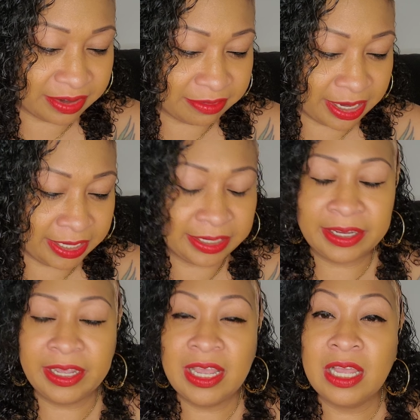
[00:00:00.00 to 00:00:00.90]
right?
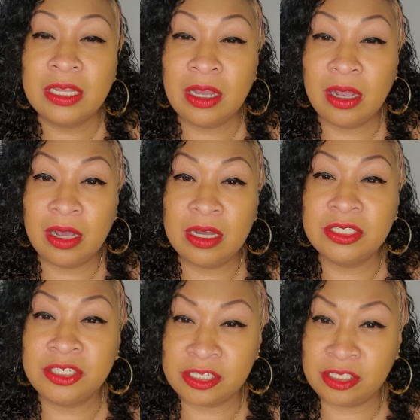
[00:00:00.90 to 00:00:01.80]
Uh,
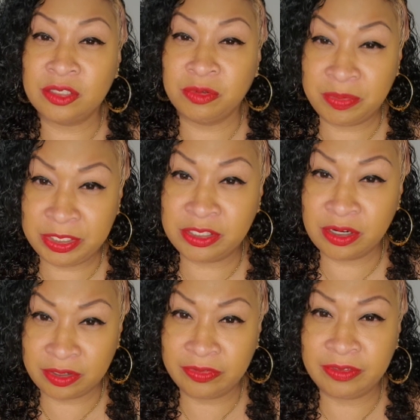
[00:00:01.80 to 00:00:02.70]
justice will be
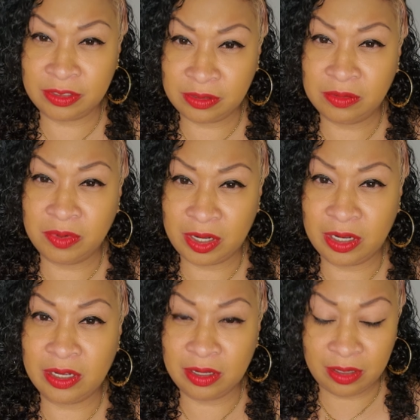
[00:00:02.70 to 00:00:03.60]
served with
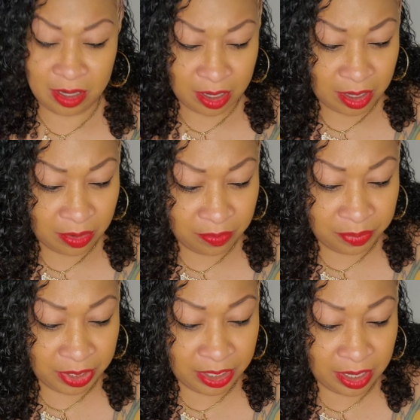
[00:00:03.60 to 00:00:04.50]
her.
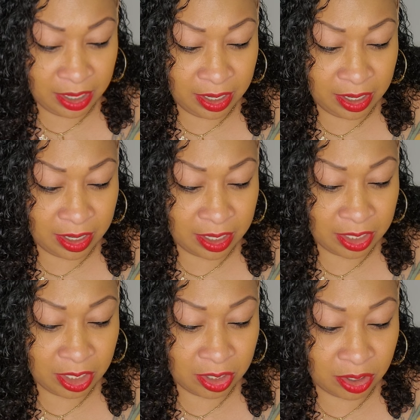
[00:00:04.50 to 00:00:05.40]
But, uh,
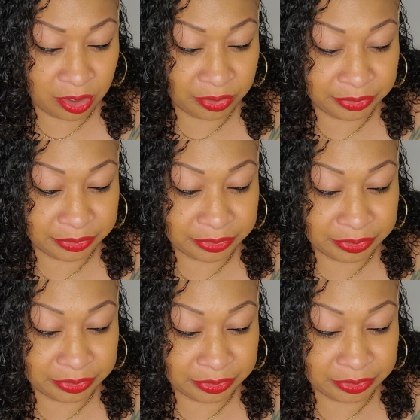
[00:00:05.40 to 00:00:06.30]
you know,
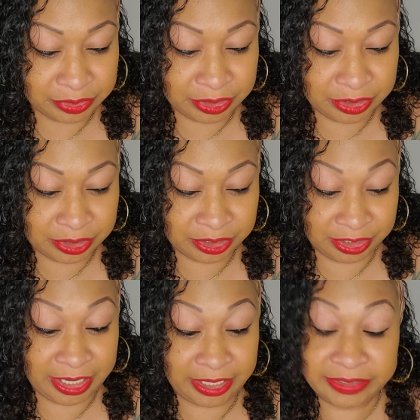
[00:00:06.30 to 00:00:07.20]

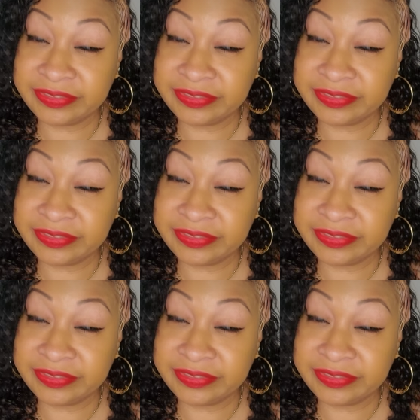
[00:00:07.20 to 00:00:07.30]
shit.